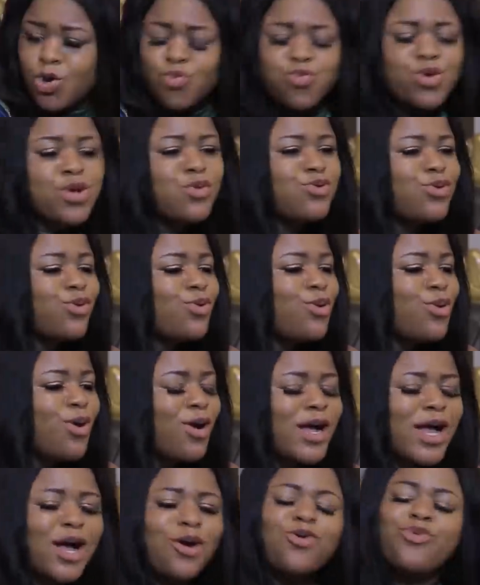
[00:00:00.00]
will no
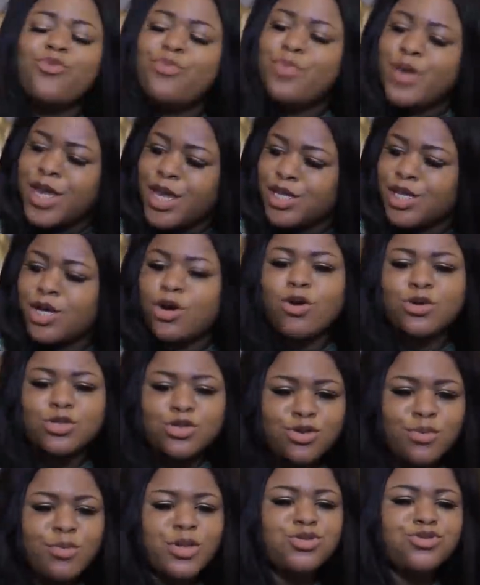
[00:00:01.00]
longer obey the
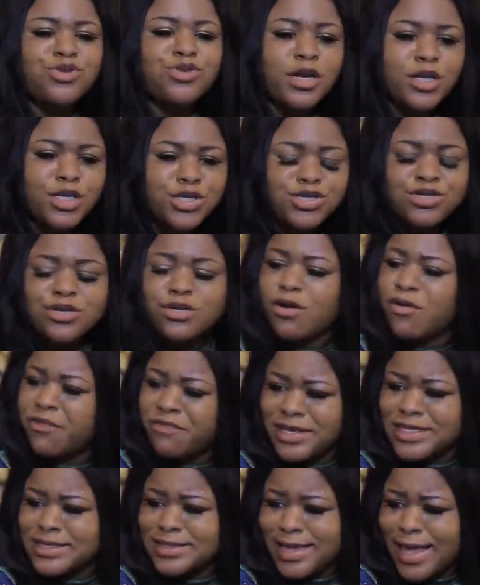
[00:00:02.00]
custom and tradition of
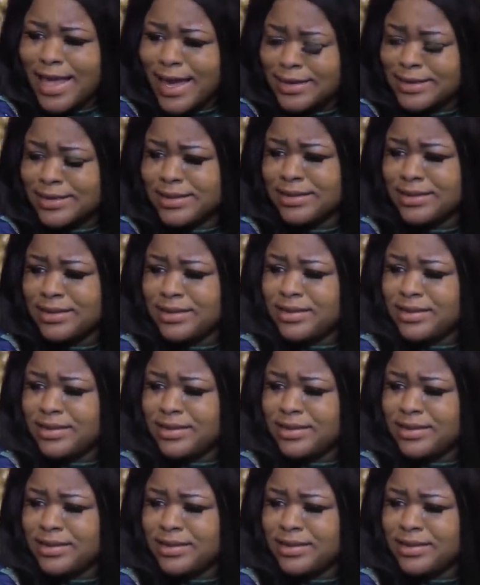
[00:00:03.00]
his land?